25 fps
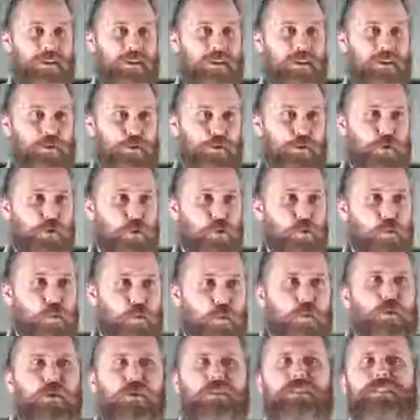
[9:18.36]
you
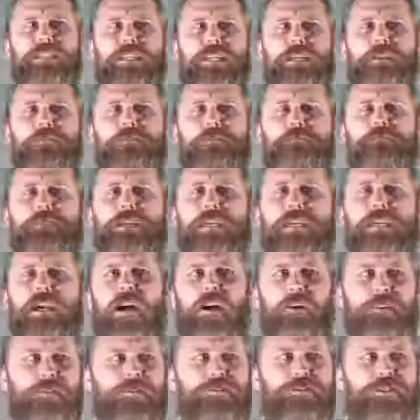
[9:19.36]
would give me
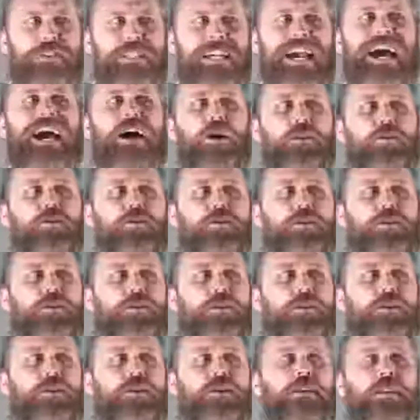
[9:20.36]
a free house?
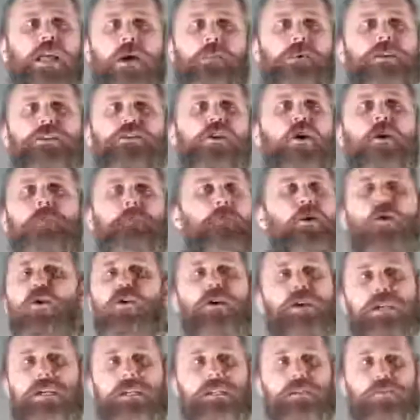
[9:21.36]
Like, with no
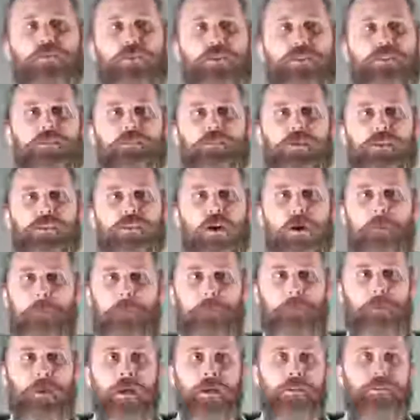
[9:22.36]
mortgage, with
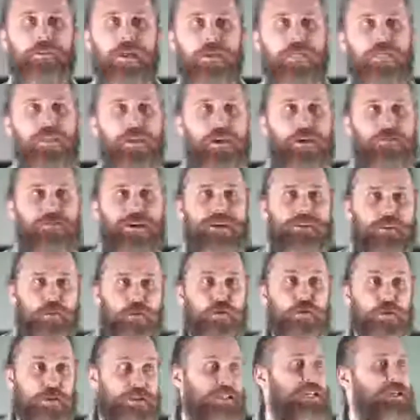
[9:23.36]
nothing around it, you
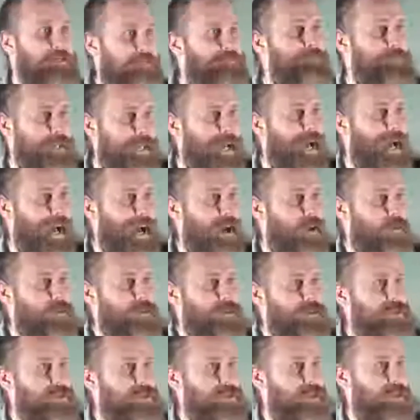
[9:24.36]
just give me a
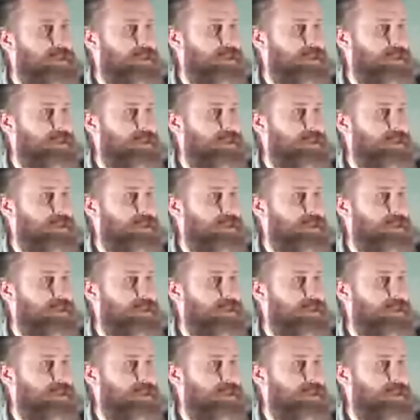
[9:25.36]
house?